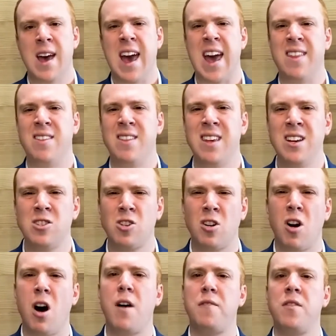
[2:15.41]
And these are
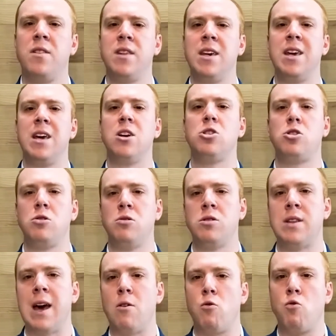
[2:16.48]
often the issues
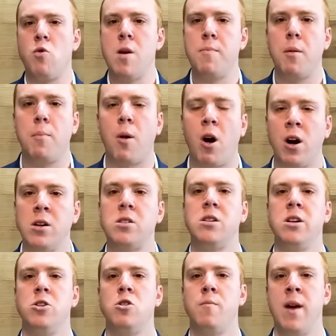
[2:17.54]
that rip apart
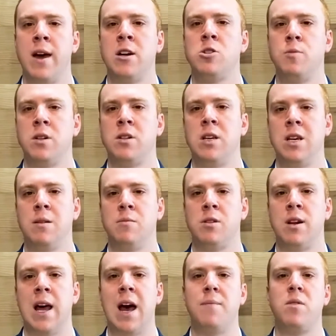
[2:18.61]
senior management teams
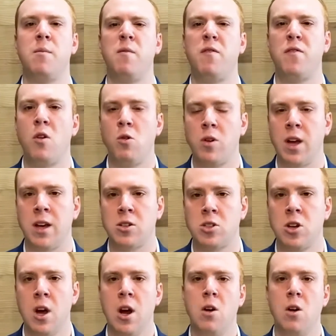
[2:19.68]
and have them focus